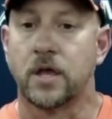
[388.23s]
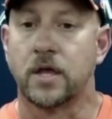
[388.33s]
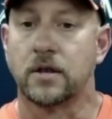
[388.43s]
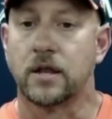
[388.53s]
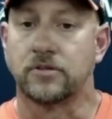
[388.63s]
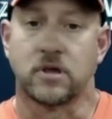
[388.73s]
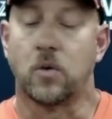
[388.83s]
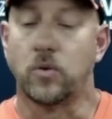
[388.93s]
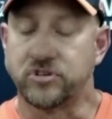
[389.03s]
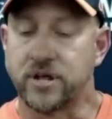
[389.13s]
That's all we've
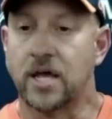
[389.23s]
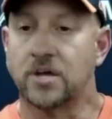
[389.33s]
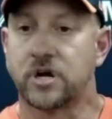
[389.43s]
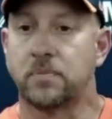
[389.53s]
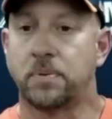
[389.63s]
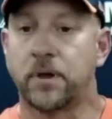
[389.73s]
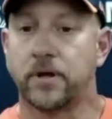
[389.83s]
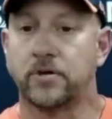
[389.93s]
challenged our players.